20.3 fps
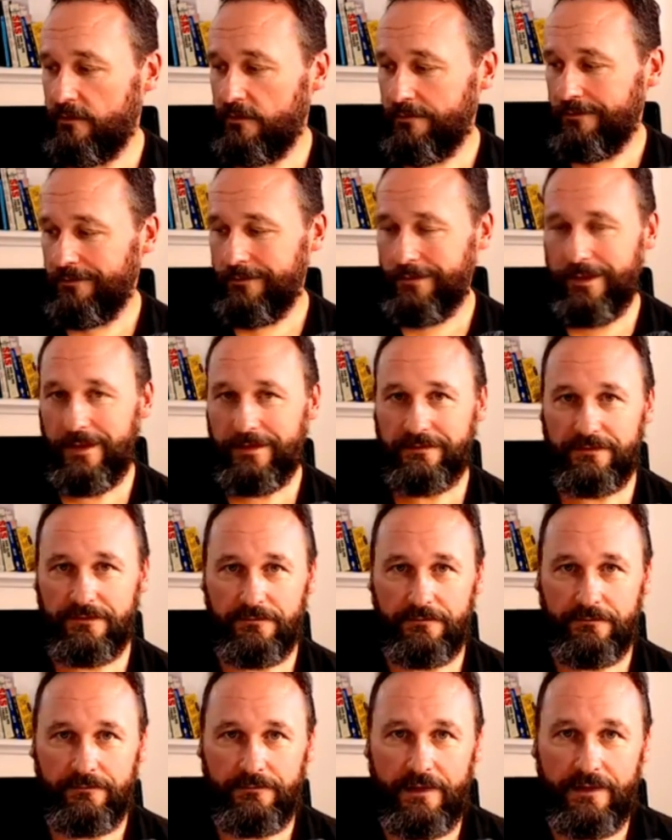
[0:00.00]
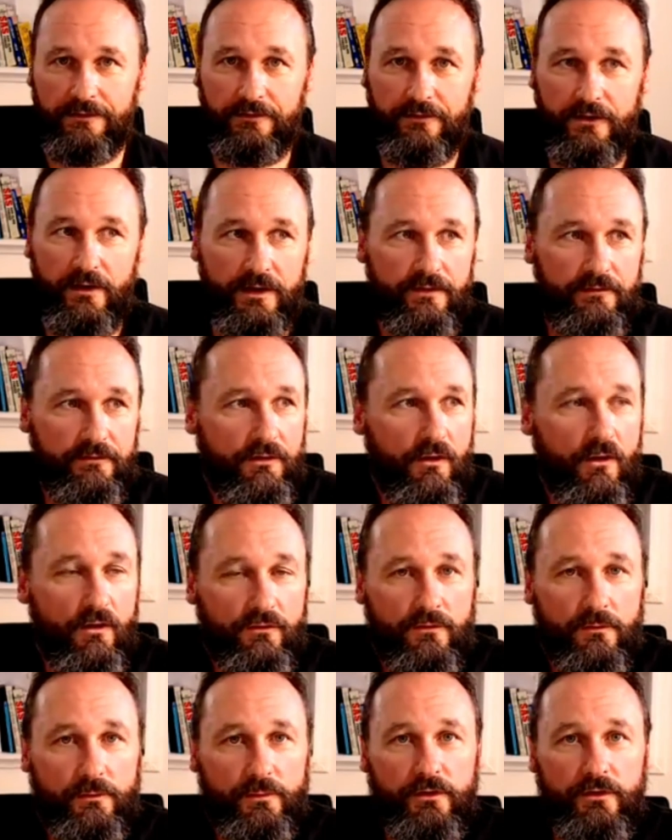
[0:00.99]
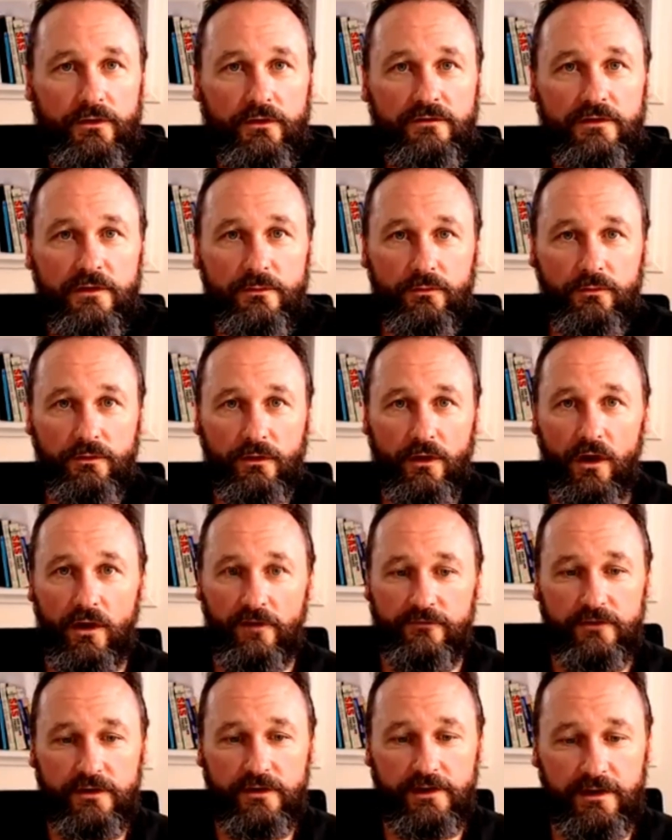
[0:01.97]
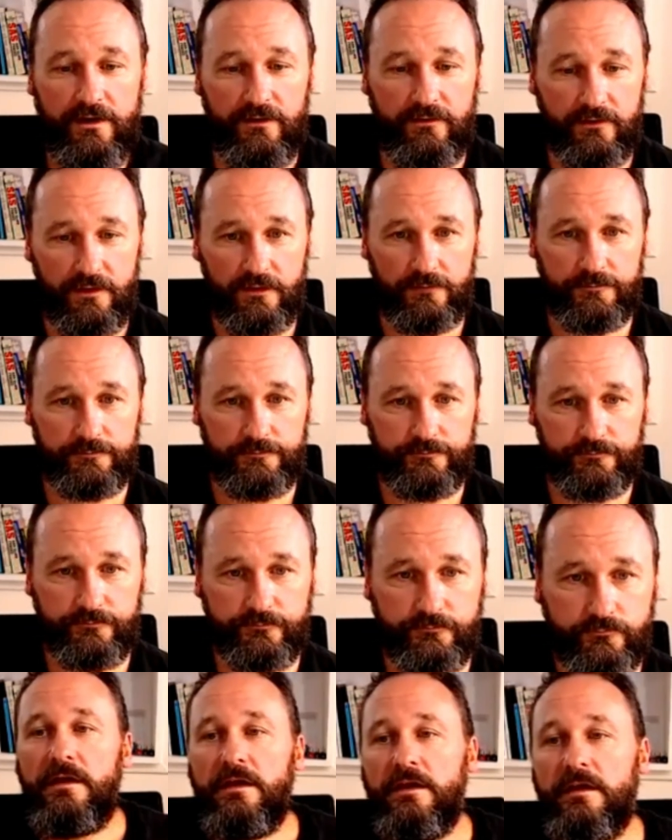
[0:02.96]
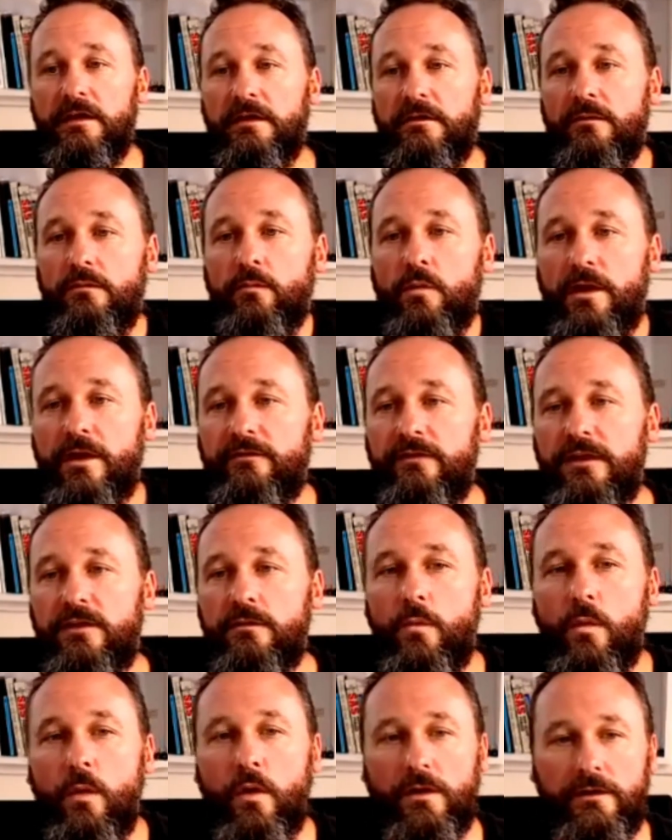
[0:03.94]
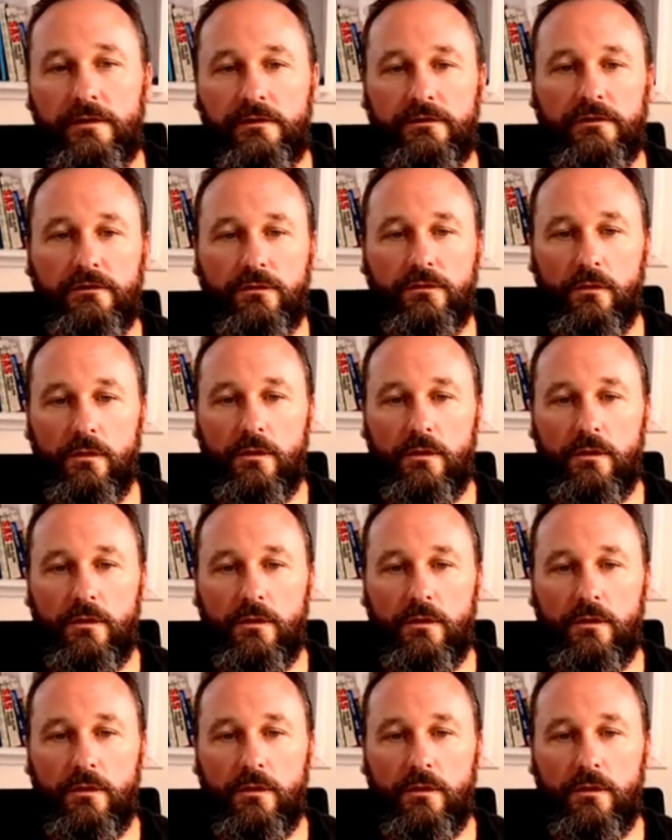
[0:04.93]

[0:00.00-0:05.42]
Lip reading: I mean, that's like entrepreneurship or life, really, isn't it? Whatever you want to talk